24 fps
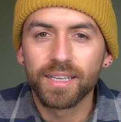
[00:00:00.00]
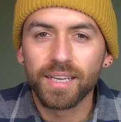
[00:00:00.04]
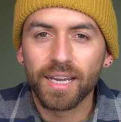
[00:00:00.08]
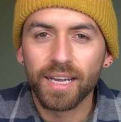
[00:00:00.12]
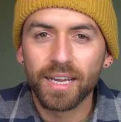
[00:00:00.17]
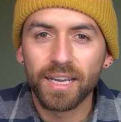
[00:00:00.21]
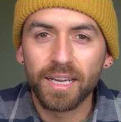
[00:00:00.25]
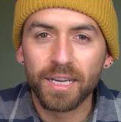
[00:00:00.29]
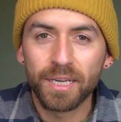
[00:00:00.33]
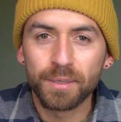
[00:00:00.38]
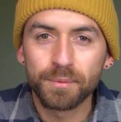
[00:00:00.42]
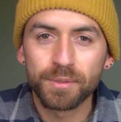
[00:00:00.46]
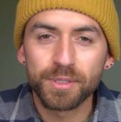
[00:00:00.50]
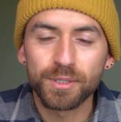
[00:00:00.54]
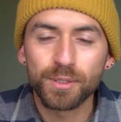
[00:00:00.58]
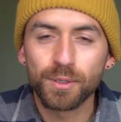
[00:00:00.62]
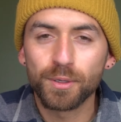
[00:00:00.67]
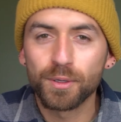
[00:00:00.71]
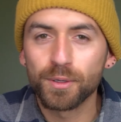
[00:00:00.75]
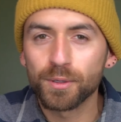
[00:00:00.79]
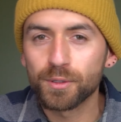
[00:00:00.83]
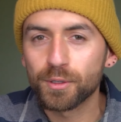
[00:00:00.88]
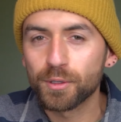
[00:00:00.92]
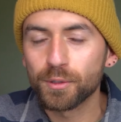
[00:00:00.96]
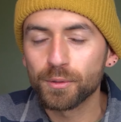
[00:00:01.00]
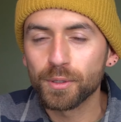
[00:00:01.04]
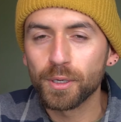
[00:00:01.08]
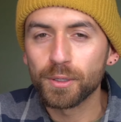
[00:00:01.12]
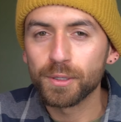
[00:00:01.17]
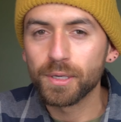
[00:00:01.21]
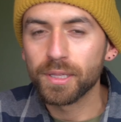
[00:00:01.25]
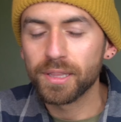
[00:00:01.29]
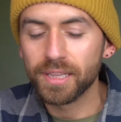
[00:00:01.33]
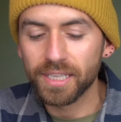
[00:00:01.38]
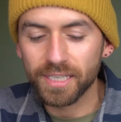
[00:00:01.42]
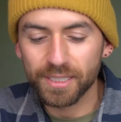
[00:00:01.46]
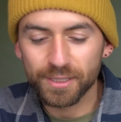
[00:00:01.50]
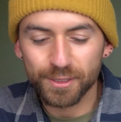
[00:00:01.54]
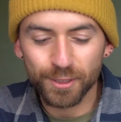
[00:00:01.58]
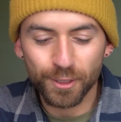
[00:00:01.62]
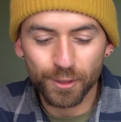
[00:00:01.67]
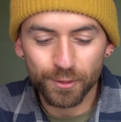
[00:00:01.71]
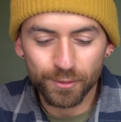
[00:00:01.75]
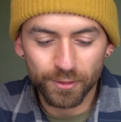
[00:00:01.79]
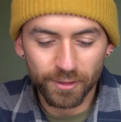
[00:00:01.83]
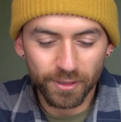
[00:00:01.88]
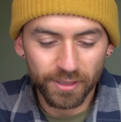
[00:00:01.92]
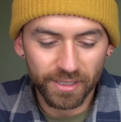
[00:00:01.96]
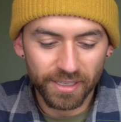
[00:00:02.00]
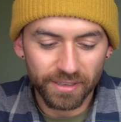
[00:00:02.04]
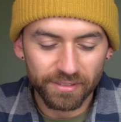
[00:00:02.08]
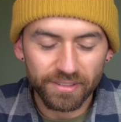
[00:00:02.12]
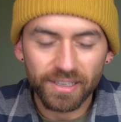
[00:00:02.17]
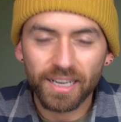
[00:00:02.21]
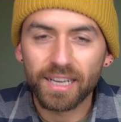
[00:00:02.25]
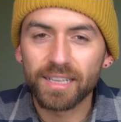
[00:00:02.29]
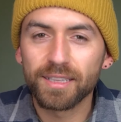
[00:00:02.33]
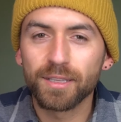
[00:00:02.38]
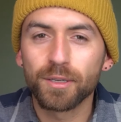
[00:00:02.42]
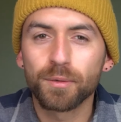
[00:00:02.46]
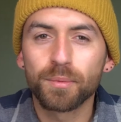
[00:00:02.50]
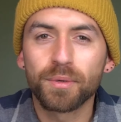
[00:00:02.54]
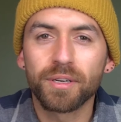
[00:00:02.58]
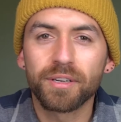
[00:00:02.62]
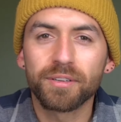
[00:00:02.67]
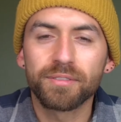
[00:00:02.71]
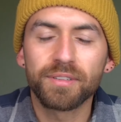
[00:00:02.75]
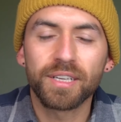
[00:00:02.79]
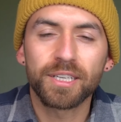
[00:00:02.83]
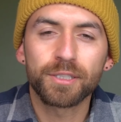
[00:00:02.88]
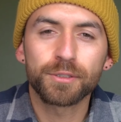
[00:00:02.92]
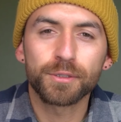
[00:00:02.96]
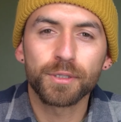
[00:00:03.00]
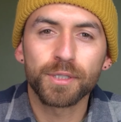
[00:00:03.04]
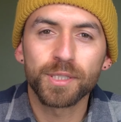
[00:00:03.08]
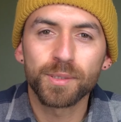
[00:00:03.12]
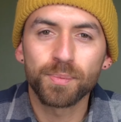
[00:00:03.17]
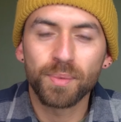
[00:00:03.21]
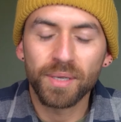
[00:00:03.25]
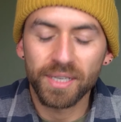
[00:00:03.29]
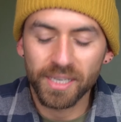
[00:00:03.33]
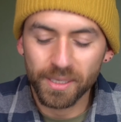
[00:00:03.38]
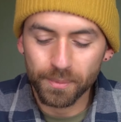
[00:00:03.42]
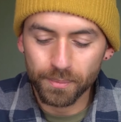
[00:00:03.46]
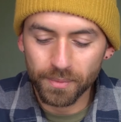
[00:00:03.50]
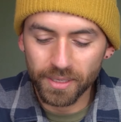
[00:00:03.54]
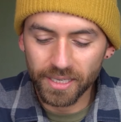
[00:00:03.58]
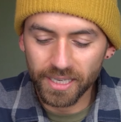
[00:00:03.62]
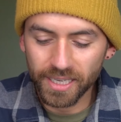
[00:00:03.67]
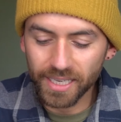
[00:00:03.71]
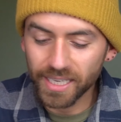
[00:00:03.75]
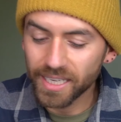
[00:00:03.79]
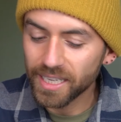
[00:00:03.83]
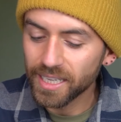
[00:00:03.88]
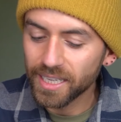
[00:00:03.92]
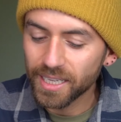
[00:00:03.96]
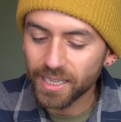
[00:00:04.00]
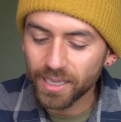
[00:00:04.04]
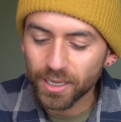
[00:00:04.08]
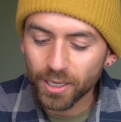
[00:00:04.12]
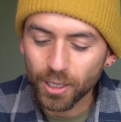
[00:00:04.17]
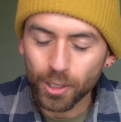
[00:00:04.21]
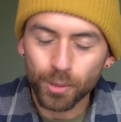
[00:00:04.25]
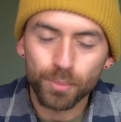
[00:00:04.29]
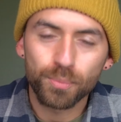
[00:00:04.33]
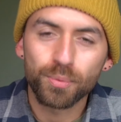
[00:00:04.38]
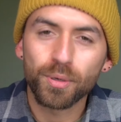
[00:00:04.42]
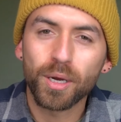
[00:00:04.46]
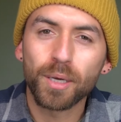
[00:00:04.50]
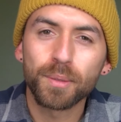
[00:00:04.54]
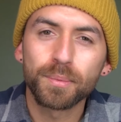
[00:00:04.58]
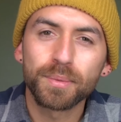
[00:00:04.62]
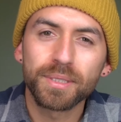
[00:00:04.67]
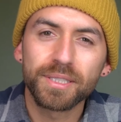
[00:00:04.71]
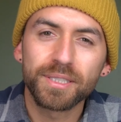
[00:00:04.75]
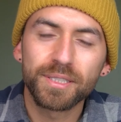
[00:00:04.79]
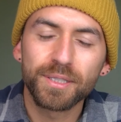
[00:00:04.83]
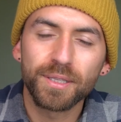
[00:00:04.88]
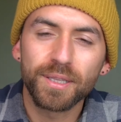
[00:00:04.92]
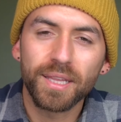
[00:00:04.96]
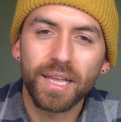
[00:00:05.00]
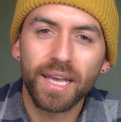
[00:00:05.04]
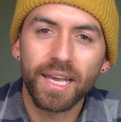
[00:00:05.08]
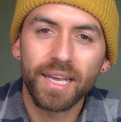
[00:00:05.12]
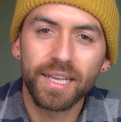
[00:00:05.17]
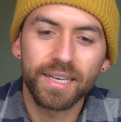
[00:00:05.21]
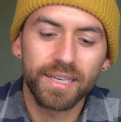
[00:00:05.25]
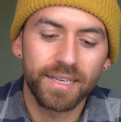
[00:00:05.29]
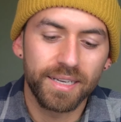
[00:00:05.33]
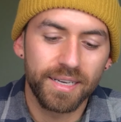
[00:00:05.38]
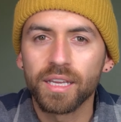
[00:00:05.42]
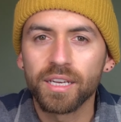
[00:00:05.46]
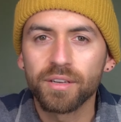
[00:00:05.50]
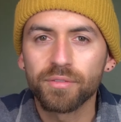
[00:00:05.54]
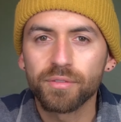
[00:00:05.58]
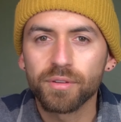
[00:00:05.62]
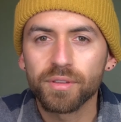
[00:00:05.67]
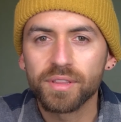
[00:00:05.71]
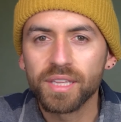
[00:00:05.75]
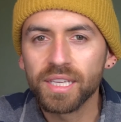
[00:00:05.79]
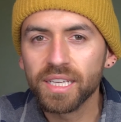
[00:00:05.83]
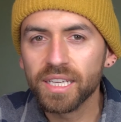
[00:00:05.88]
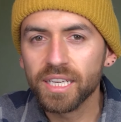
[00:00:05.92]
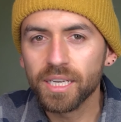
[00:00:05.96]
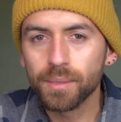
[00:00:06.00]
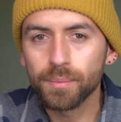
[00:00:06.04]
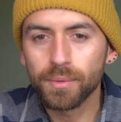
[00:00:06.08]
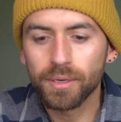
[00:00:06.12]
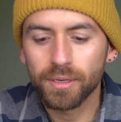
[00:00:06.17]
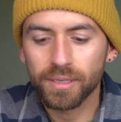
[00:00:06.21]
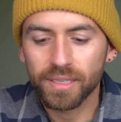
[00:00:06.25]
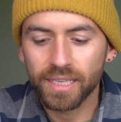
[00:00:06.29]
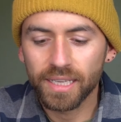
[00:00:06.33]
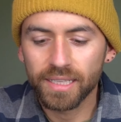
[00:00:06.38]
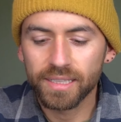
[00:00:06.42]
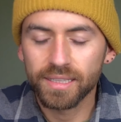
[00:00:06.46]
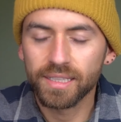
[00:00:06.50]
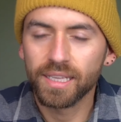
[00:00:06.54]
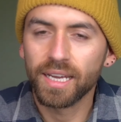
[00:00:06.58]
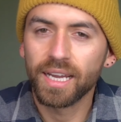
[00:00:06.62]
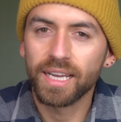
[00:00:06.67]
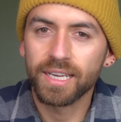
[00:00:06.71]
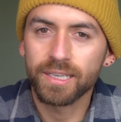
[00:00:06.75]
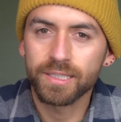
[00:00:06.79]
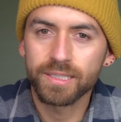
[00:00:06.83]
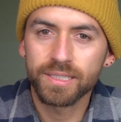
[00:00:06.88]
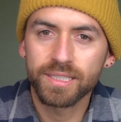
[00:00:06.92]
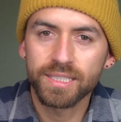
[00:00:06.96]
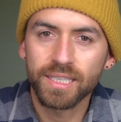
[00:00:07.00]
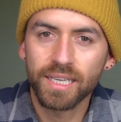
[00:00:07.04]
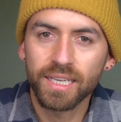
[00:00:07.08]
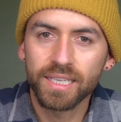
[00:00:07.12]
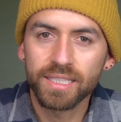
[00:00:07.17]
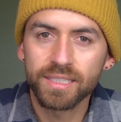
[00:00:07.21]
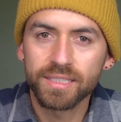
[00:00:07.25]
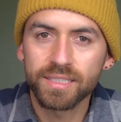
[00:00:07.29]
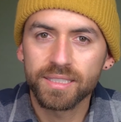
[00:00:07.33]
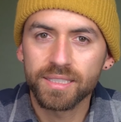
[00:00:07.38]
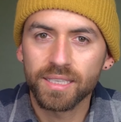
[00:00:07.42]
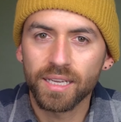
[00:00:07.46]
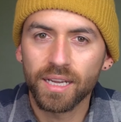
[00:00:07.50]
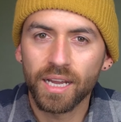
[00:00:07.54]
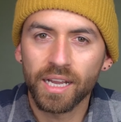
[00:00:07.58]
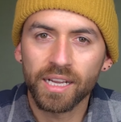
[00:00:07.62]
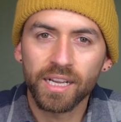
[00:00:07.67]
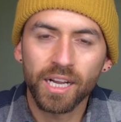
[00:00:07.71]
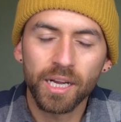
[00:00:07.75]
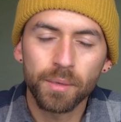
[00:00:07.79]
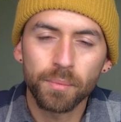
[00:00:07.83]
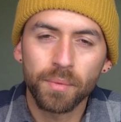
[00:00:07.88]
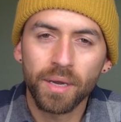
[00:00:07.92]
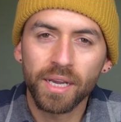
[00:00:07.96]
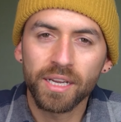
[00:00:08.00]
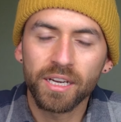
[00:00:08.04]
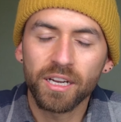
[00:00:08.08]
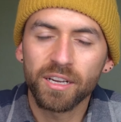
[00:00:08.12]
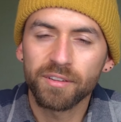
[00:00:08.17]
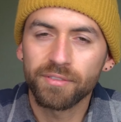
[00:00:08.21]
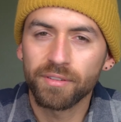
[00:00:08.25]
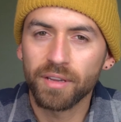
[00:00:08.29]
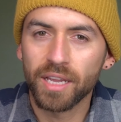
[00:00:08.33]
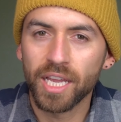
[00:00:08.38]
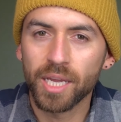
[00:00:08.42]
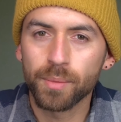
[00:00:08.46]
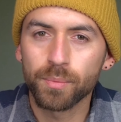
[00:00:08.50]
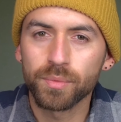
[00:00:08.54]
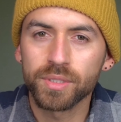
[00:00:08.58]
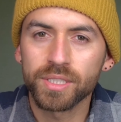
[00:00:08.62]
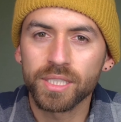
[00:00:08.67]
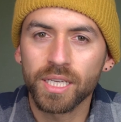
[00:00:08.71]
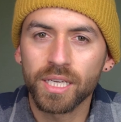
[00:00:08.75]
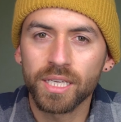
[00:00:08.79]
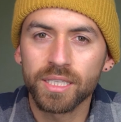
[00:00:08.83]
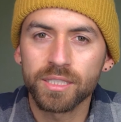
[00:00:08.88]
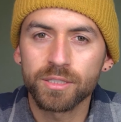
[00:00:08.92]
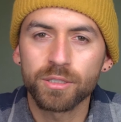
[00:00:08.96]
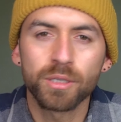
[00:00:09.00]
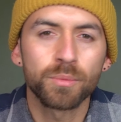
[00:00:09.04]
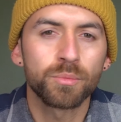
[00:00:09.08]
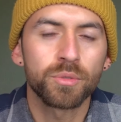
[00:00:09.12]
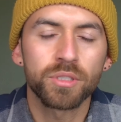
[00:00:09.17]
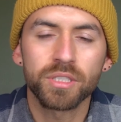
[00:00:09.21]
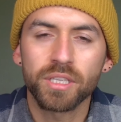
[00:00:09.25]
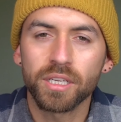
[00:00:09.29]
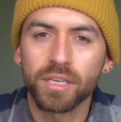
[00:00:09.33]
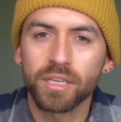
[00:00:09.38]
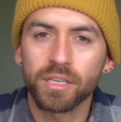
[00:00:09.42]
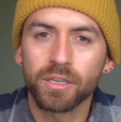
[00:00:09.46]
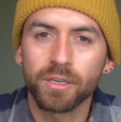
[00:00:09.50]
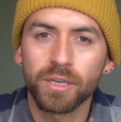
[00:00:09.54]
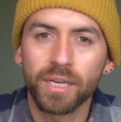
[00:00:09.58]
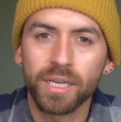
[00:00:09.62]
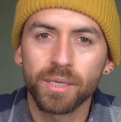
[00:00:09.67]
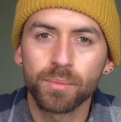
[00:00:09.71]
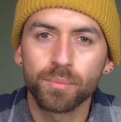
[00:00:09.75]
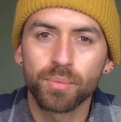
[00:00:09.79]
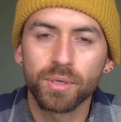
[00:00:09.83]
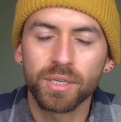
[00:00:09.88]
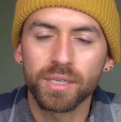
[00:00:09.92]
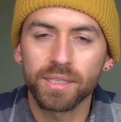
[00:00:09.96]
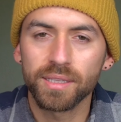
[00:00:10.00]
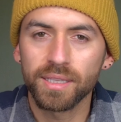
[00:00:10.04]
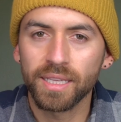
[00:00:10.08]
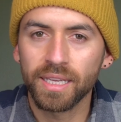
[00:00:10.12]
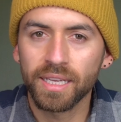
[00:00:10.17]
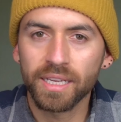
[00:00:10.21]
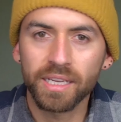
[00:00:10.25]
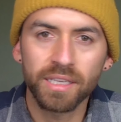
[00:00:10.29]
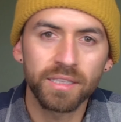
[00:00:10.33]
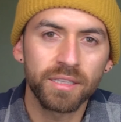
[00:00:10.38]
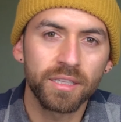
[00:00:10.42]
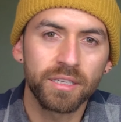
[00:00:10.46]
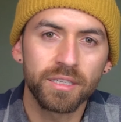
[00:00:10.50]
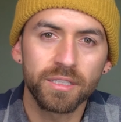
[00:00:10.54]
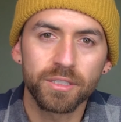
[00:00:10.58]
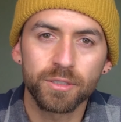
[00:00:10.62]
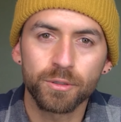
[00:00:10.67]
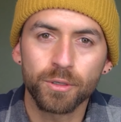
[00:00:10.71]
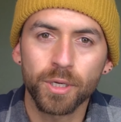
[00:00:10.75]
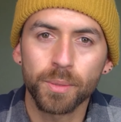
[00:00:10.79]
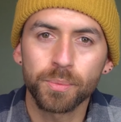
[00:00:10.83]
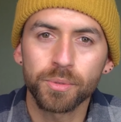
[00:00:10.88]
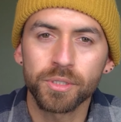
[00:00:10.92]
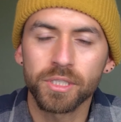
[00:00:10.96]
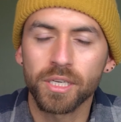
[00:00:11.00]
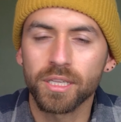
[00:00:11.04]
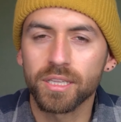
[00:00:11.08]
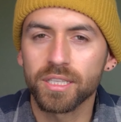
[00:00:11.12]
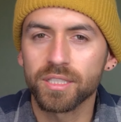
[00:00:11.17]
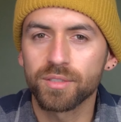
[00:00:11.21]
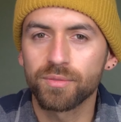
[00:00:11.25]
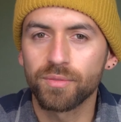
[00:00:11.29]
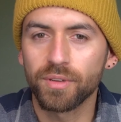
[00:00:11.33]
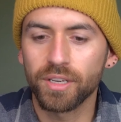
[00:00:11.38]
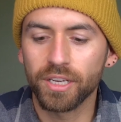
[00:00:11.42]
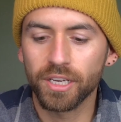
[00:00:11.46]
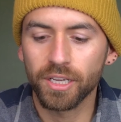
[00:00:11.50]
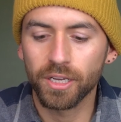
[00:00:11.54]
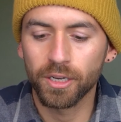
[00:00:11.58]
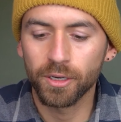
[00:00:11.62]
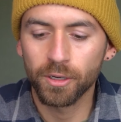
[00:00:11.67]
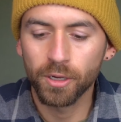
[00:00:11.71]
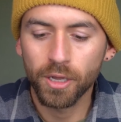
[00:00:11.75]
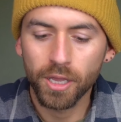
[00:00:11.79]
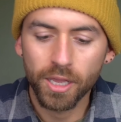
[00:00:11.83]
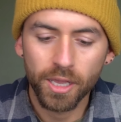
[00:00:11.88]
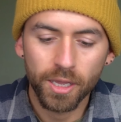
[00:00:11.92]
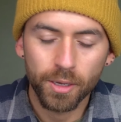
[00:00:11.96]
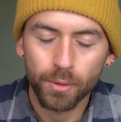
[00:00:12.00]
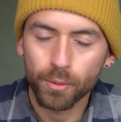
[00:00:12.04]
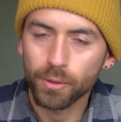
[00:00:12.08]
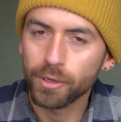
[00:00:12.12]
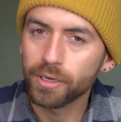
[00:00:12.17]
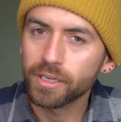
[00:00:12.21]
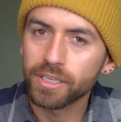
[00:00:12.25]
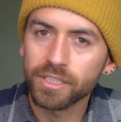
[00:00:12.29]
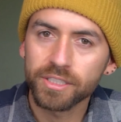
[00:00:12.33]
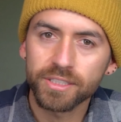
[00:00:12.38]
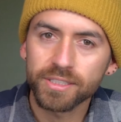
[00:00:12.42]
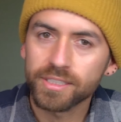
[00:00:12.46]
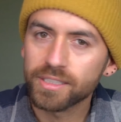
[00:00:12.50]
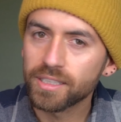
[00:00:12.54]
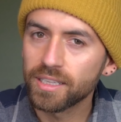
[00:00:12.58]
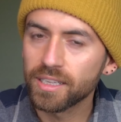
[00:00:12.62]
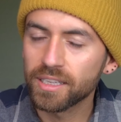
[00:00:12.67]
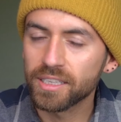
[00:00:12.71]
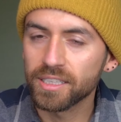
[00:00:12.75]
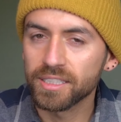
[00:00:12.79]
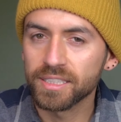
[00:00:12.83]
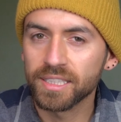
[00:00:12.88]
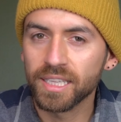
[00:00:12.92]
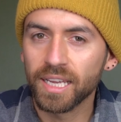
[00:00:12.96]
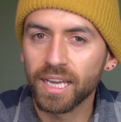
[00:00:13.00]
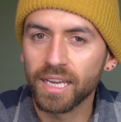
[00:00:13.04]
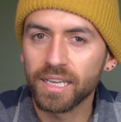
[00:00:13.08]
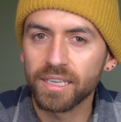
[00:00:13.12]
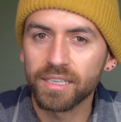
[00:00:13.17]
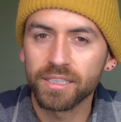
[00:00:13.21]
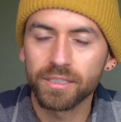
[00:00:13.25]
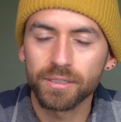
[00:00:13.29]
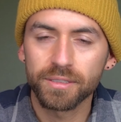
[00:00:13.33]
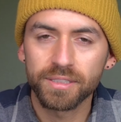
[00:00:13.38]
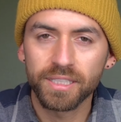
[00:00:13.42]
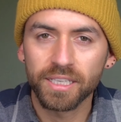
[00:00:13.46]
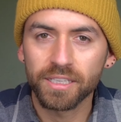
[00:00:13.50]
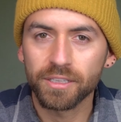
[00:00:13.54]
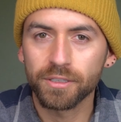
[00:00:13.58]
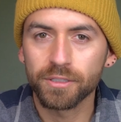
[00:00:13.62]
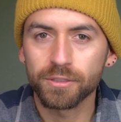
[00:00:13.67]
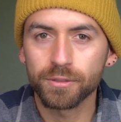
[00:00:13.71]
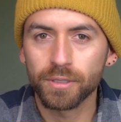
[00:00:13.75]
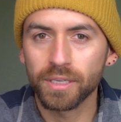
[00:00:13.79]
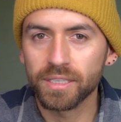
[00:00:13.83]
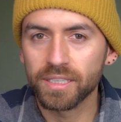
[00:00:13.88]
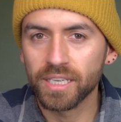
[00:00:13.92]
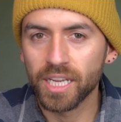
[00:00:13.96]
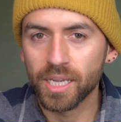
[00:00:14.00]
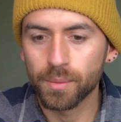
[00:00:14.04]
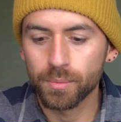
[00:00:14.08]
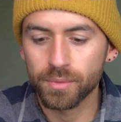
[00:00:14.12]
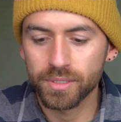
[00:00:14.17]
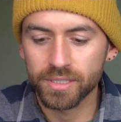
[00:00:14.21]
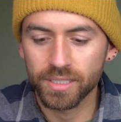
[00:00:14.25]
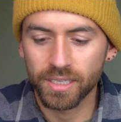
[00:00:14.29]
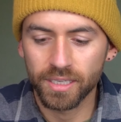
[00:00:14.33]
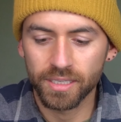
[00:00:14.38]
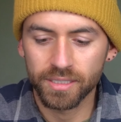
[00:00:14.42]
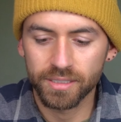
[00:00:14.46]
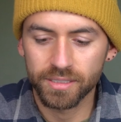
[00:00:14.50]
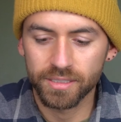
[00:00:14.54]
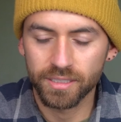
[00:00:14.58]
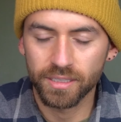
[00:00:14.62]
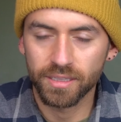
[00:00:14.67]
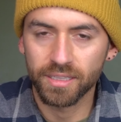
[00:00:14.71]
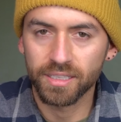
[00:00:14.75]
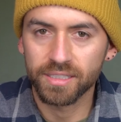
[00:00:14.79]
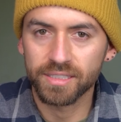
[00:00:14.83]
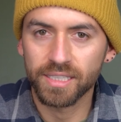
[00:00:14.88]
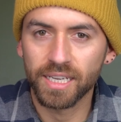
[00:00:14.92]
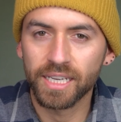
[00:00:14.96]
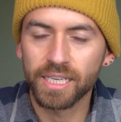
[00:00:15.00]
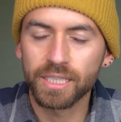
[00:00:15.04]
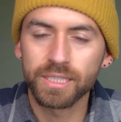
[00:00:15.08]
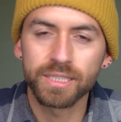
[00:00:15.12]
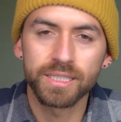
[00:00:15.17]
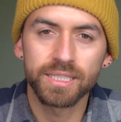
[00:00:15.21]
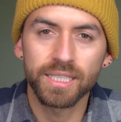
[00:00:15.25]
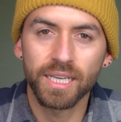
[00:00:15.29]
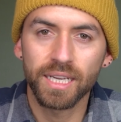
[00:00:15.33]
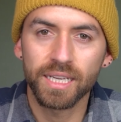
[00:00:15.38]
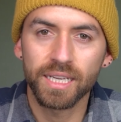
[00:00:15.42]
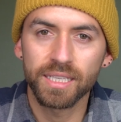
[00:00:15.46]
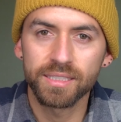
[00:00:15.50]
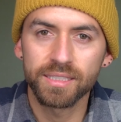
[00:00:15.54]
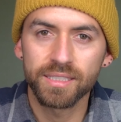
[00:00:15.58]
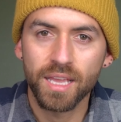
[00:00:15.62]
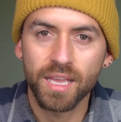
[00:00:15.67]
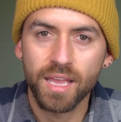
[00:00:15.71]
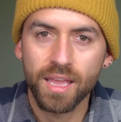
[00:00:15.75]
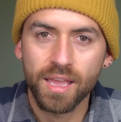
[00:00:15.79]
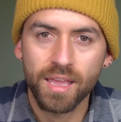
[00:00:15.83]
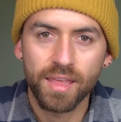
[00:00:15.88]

this whole Corona thing's over and I've got a little bit of extra spending money, I'll probably do that. And if you're thinking about getting the iron sights, I got mine off of Amazon, so I'm just going to go ahead and put a link in the description of this video where you can just click on that and it'll take you straight to Amazon to these iron sights.